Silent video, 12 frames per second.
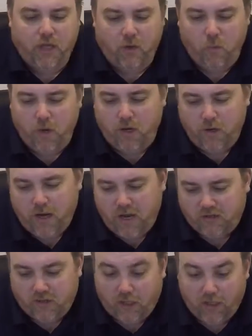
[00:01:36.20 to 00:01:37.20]
of Winter
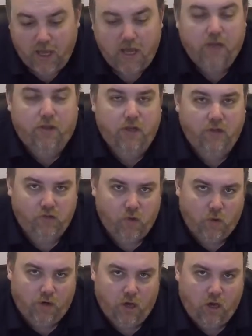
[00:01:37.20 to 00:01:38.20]
has a lot of things
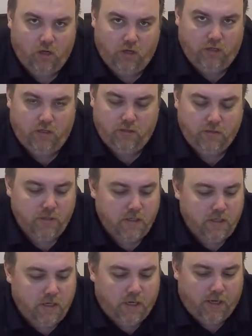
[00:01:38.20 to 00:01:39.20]
going on in it.
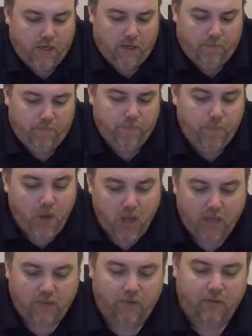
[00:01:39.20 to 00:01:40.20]

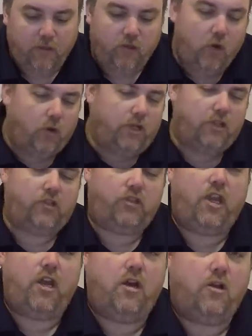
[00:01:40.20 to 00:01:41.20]
But don't get
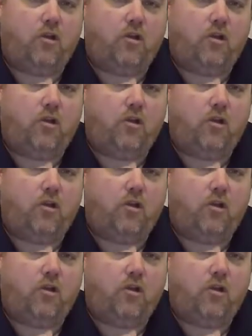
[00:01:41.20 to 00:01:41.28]
scared.